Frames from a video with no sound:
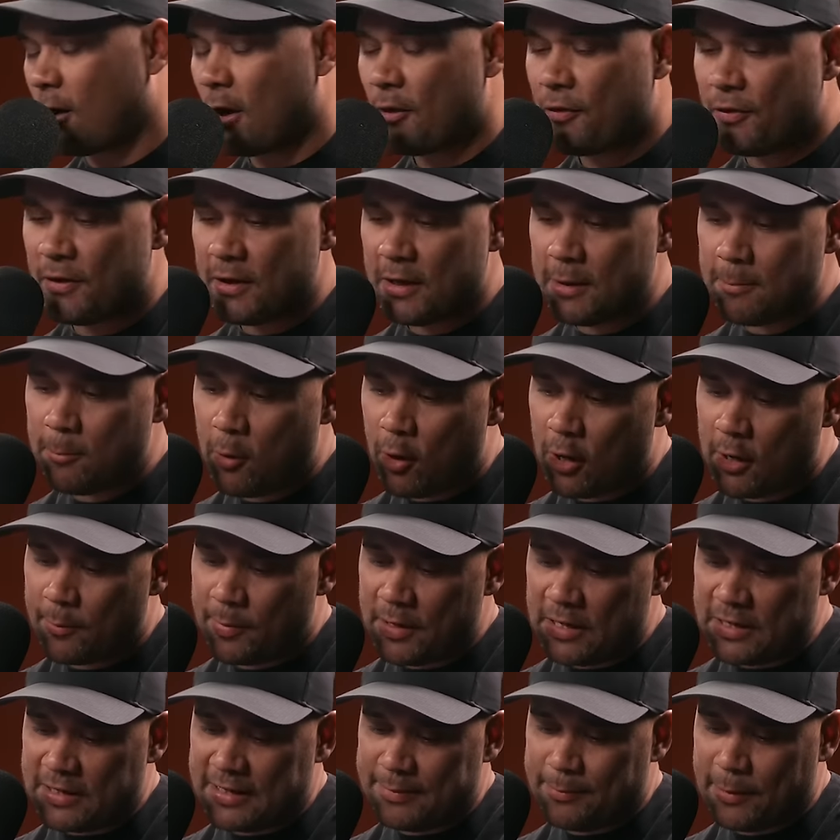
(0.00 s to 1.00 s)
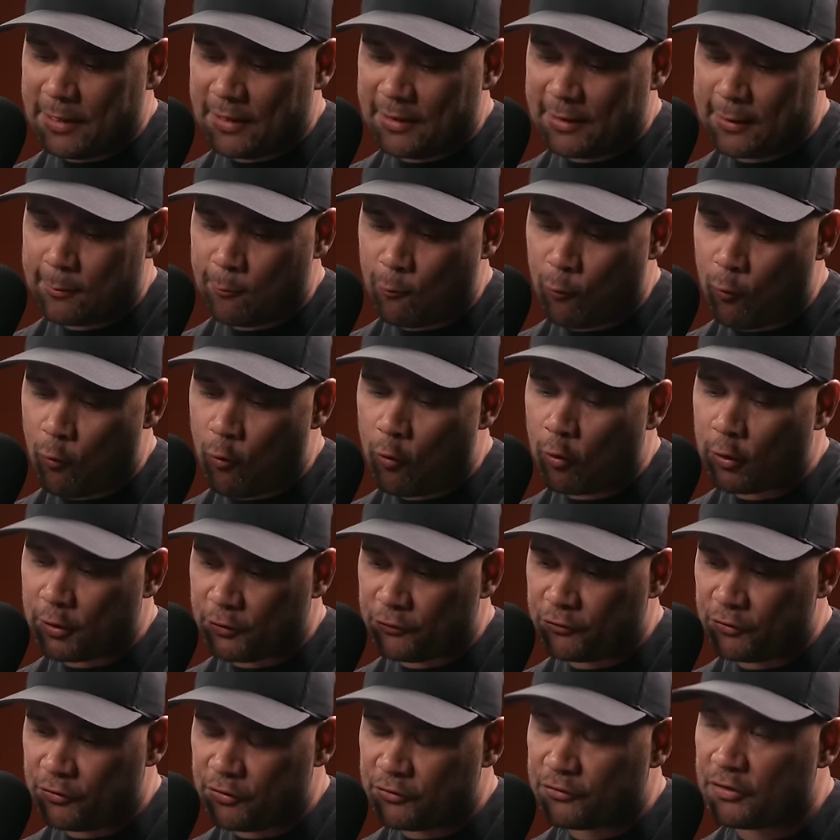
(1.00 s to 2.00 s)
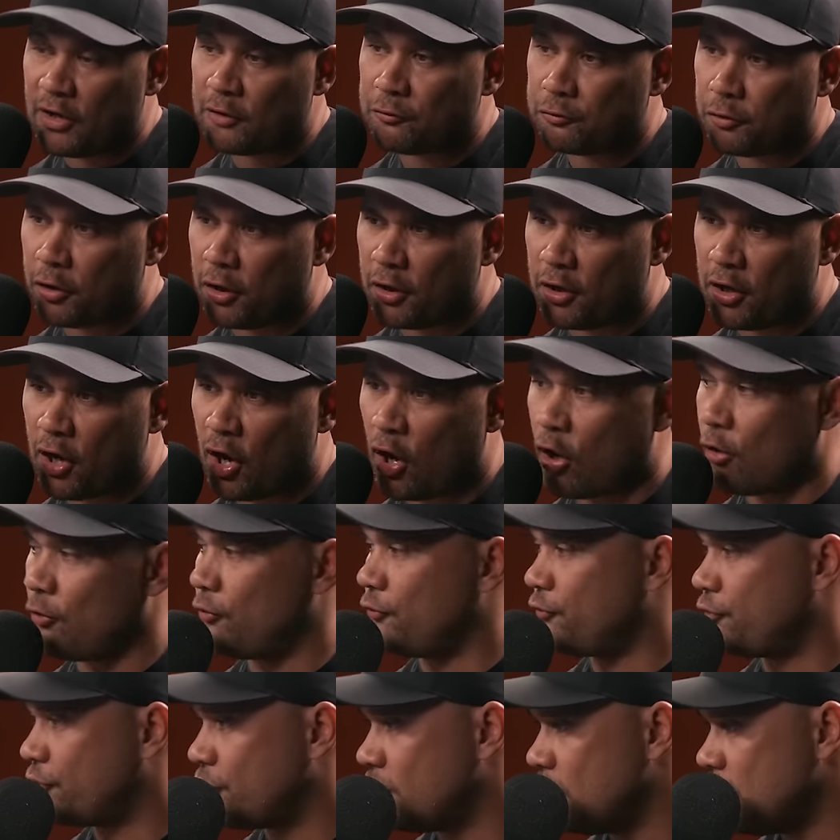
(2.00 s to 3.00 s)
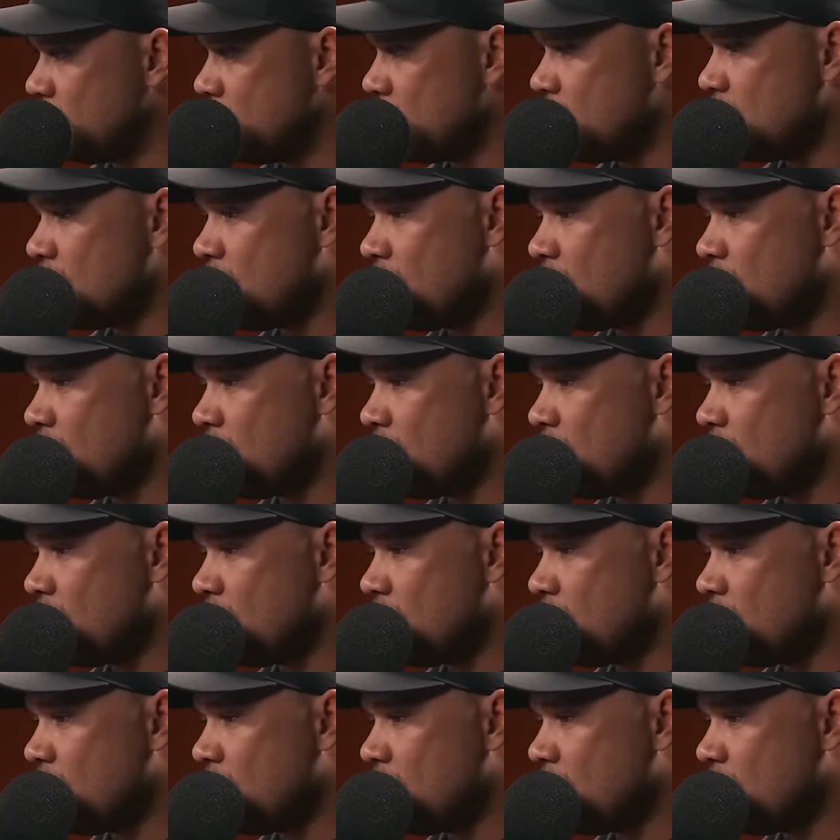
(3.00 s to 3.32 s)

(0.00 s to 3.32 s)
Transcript: I think it might have been Pelican Waters in the Sunshine Coast, mm.